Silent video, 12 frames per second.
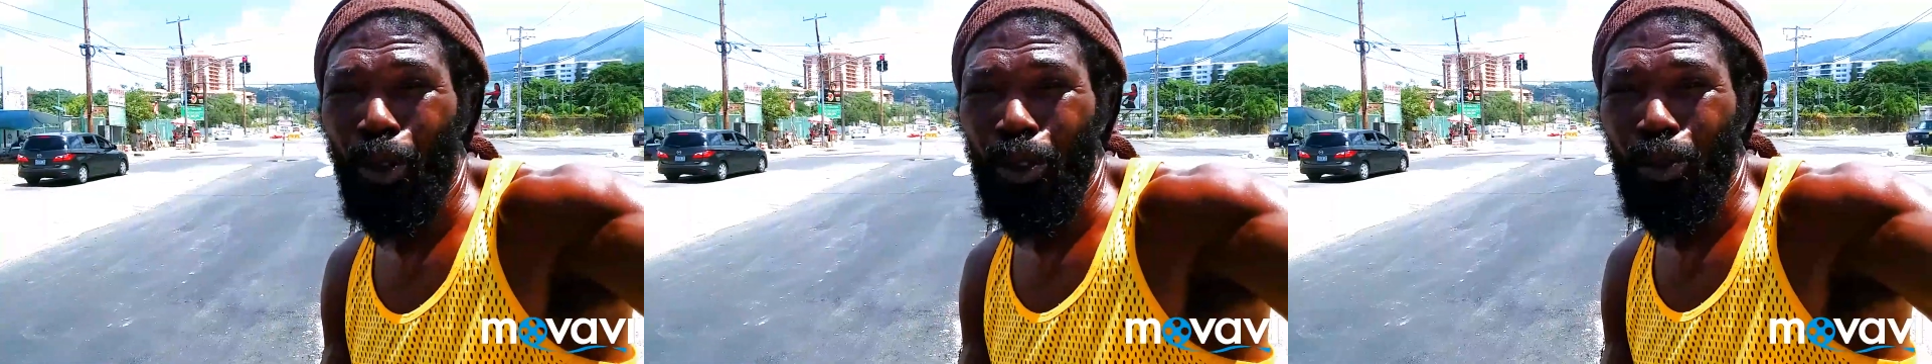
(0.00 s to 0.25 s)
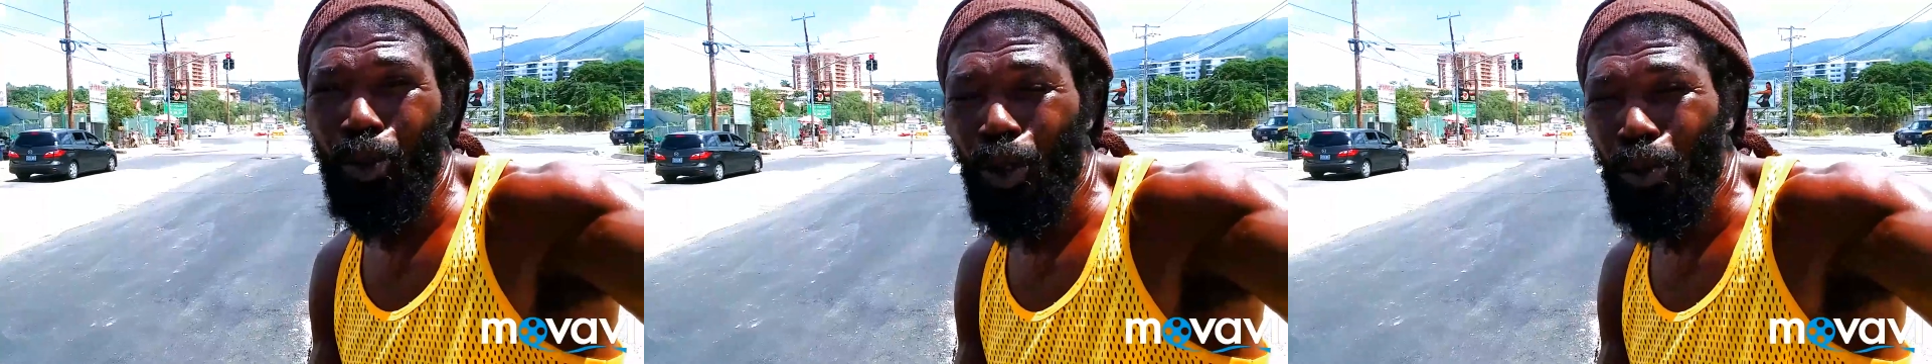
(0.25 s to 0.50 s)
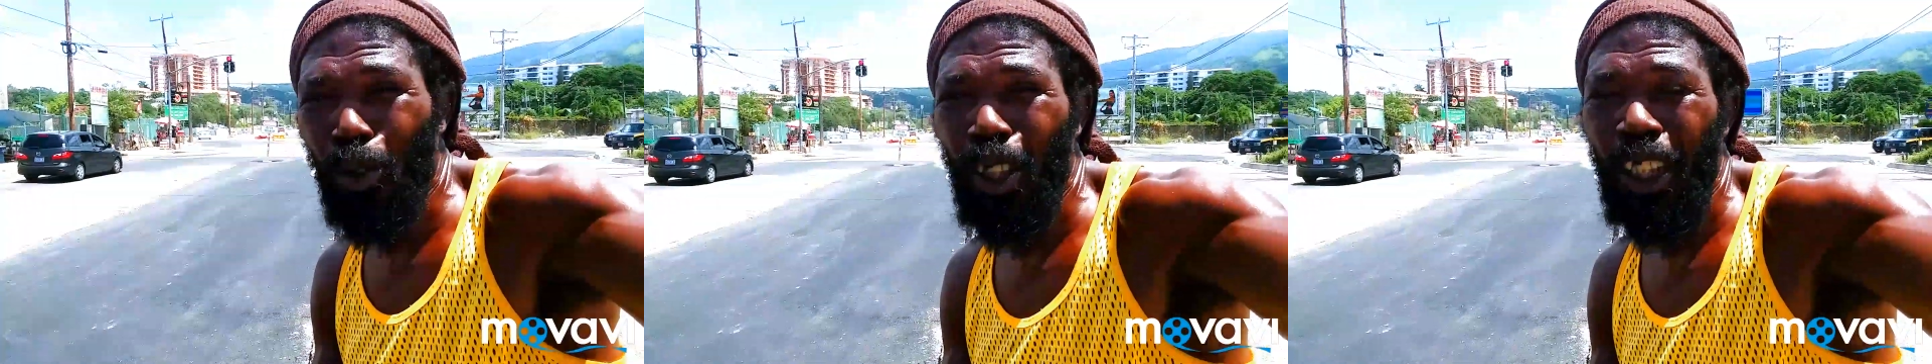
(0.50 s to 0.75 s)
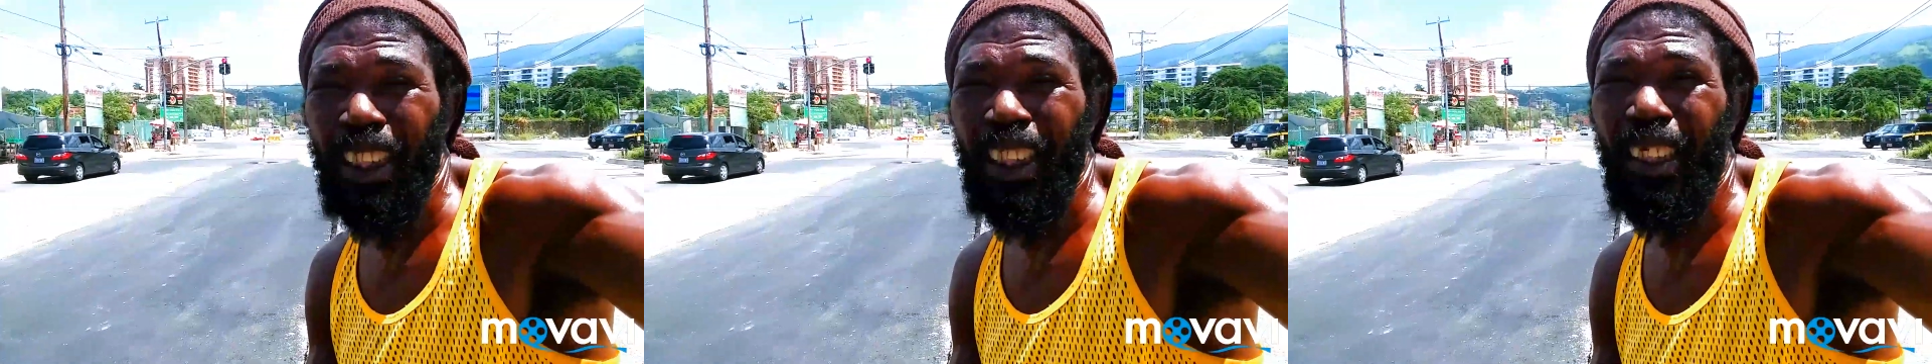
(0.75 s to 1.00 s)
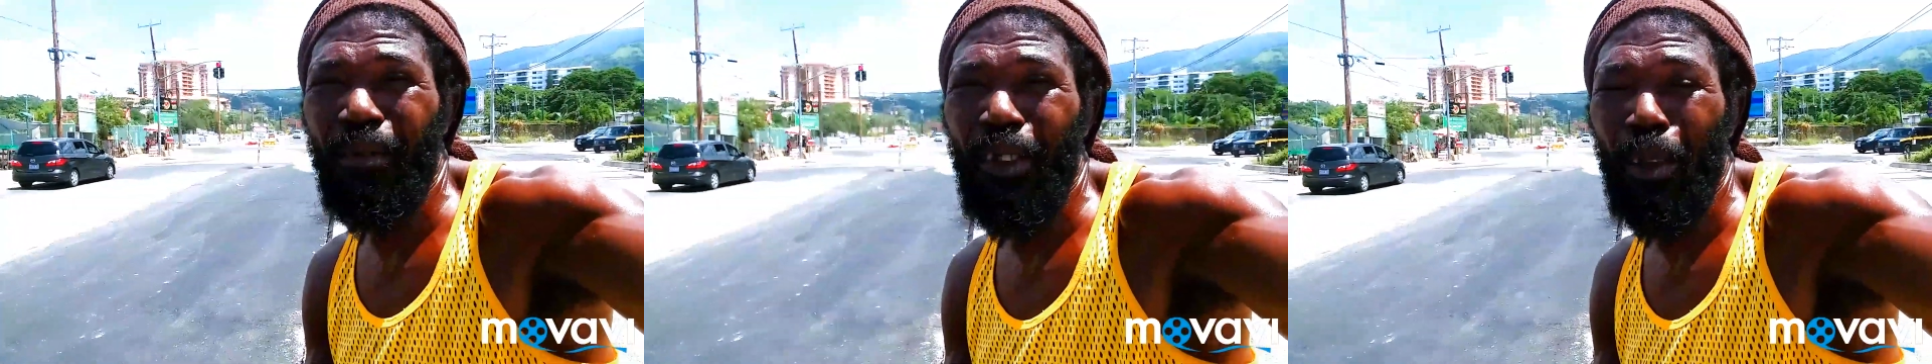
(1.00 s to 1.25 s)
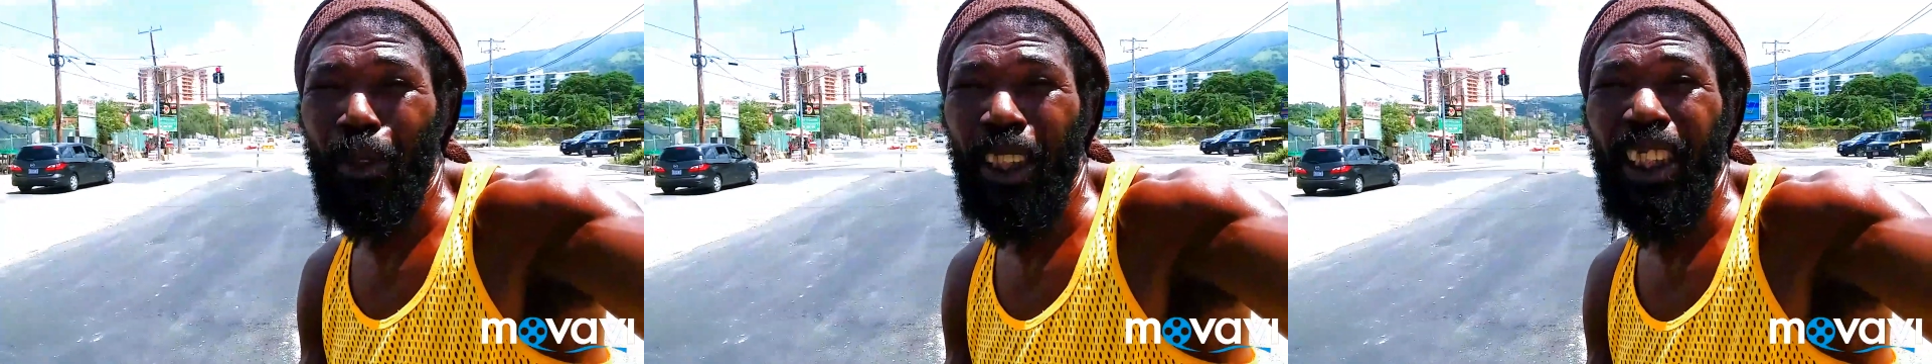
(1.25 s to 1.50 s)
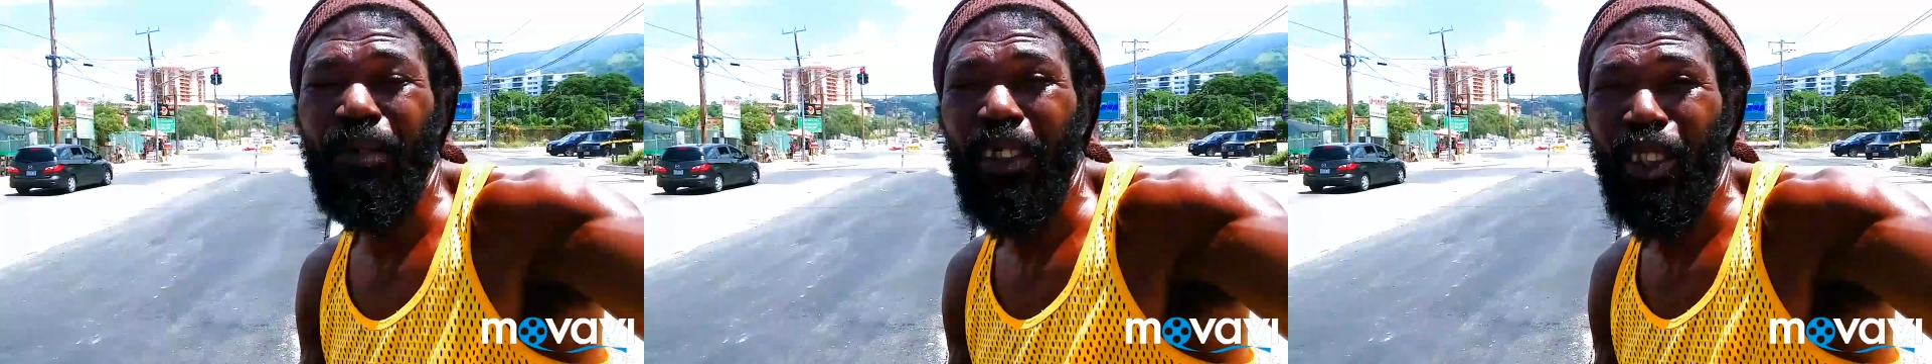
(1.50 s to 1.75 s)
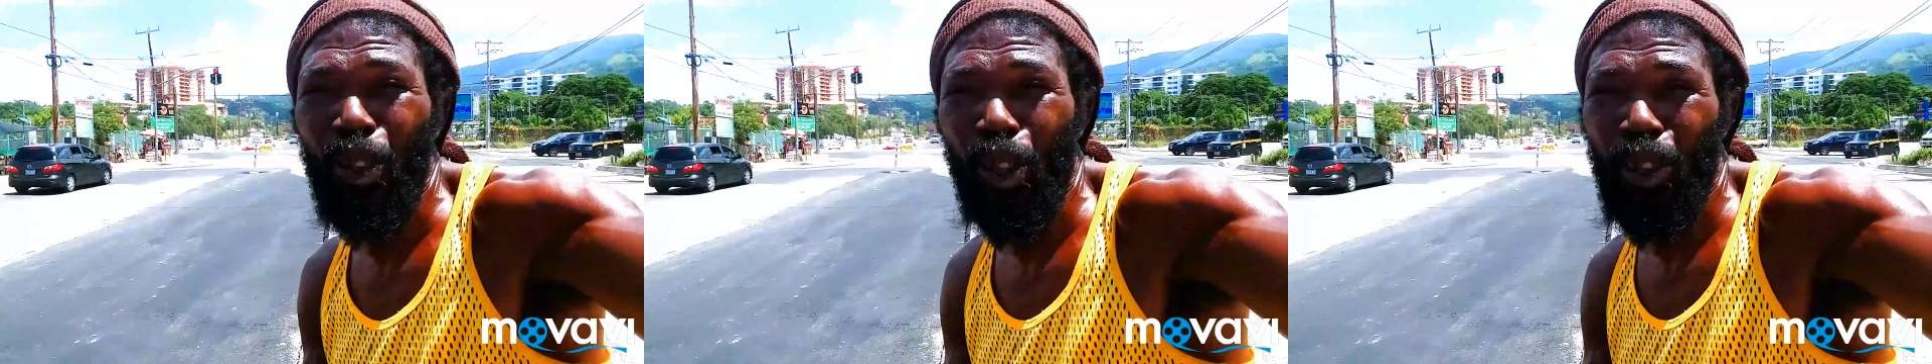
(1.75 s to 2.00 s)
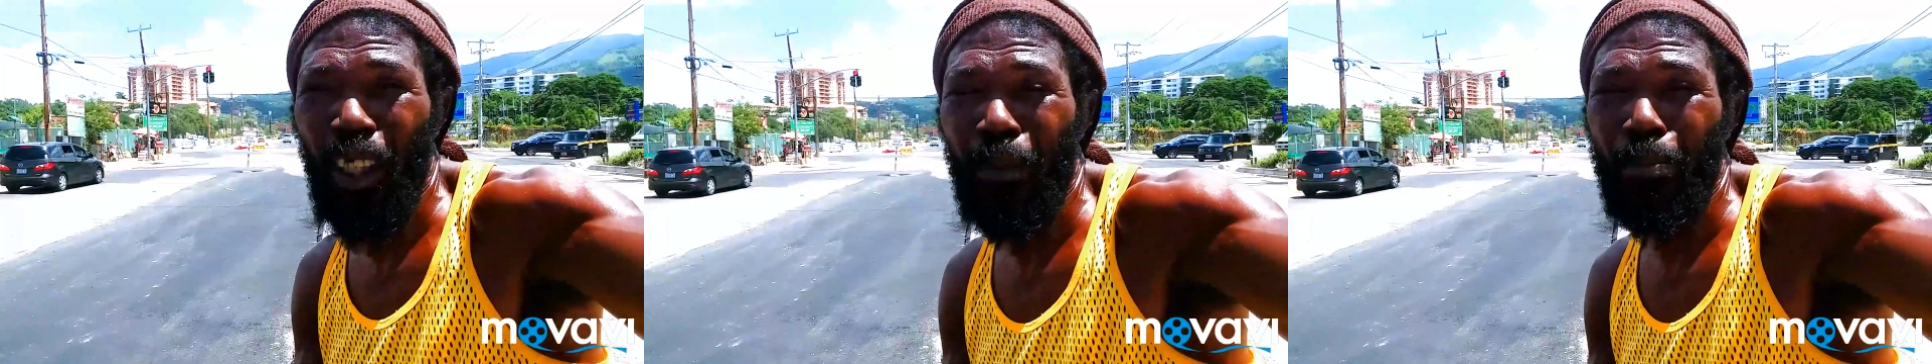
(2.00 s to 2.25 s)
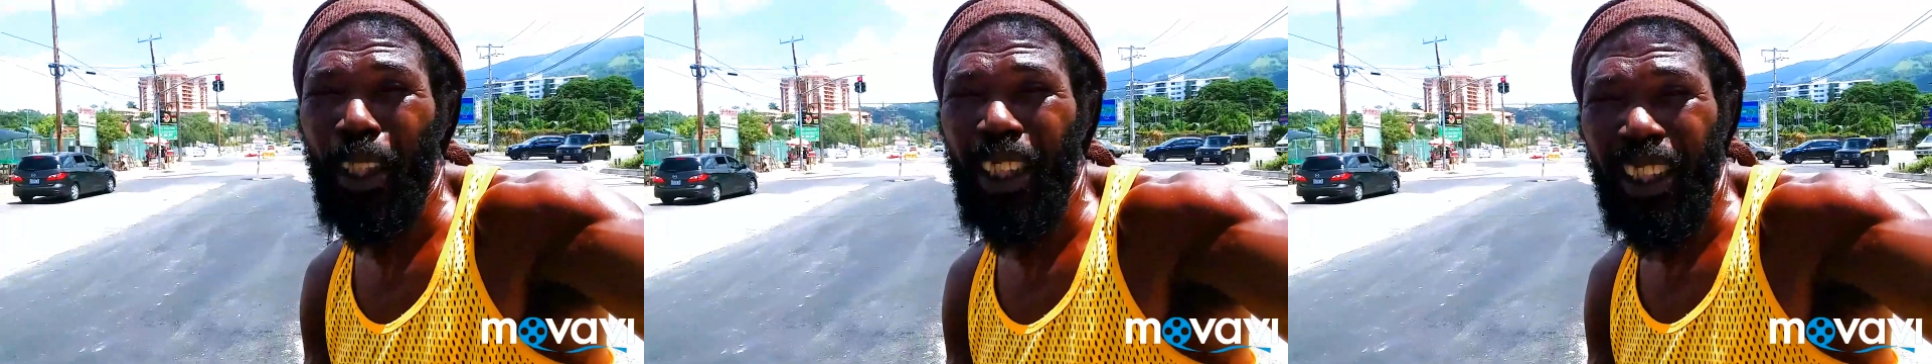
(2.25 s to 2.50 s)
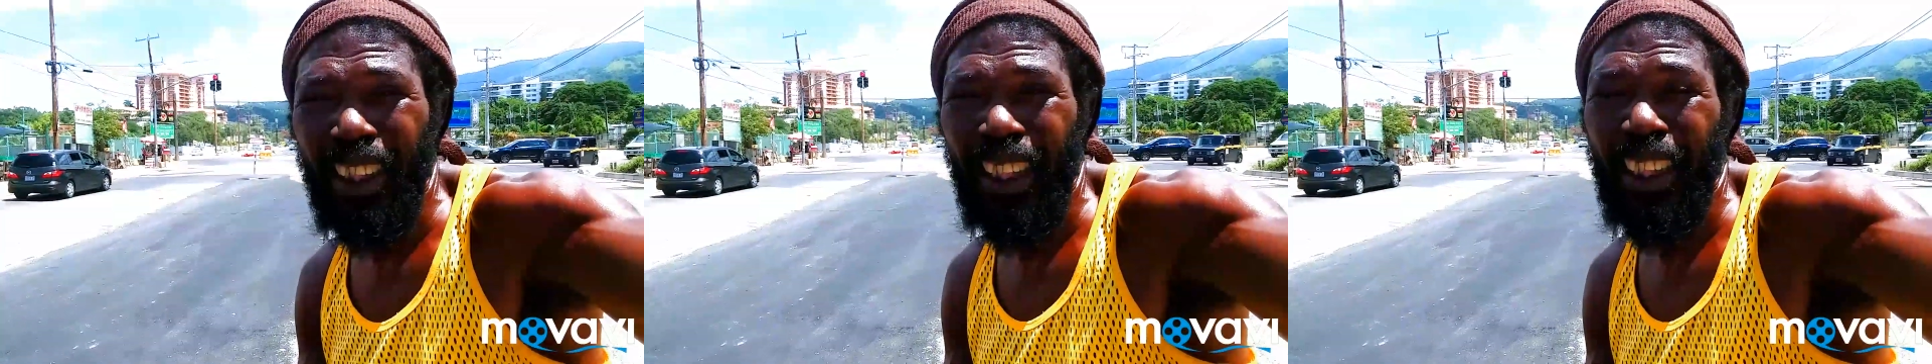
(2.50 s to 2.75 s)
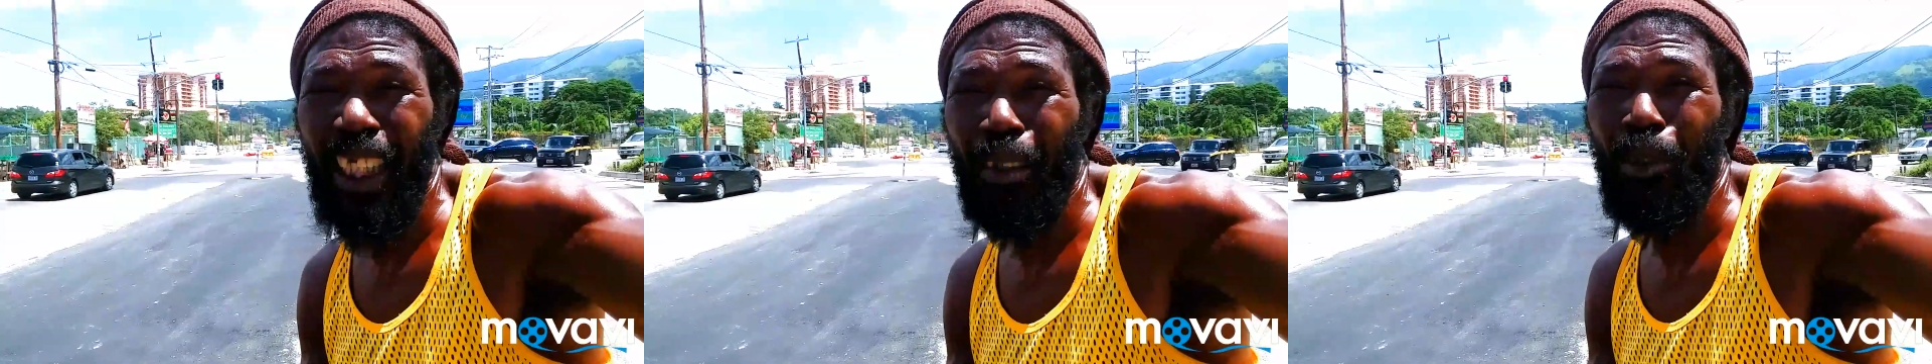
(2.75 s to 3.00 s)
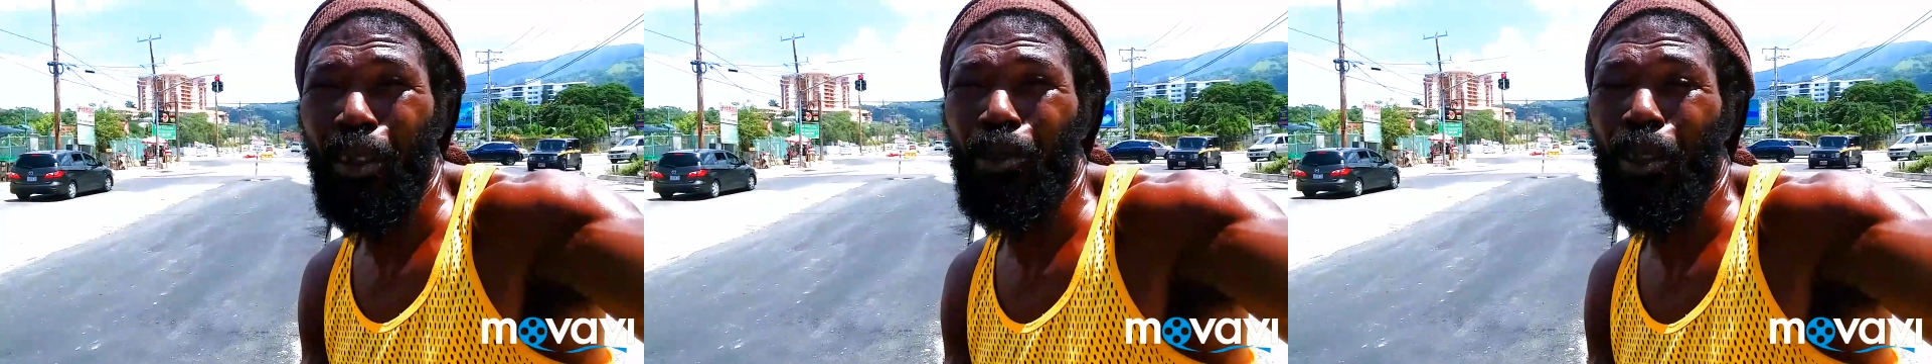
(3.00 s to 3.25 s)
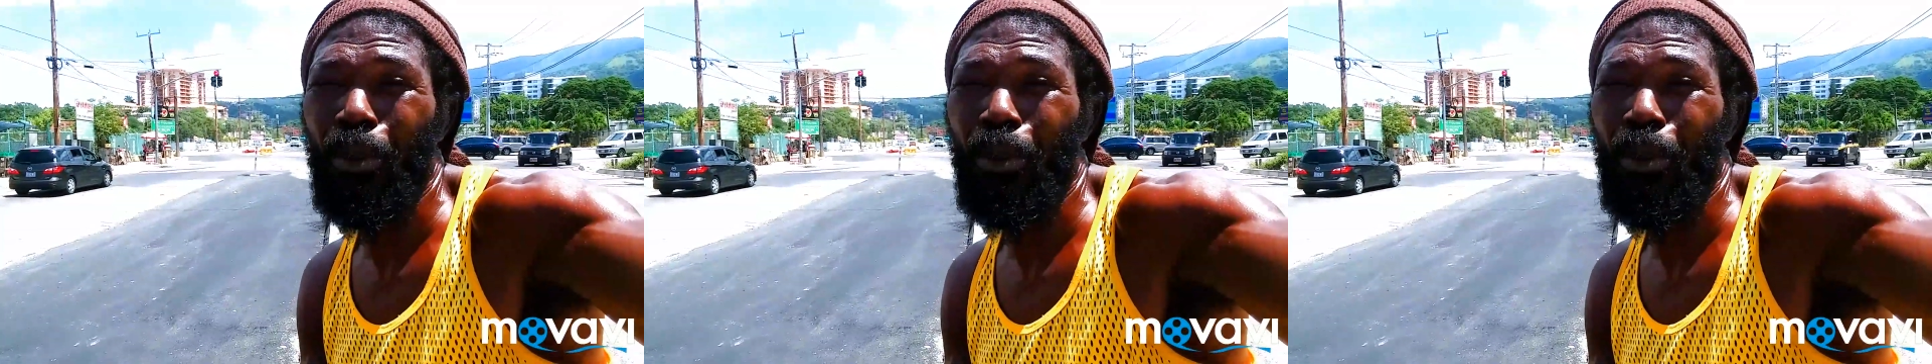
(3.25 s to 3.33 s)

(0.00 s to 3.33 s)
both the road work and the development infrastructural buildings that's happening in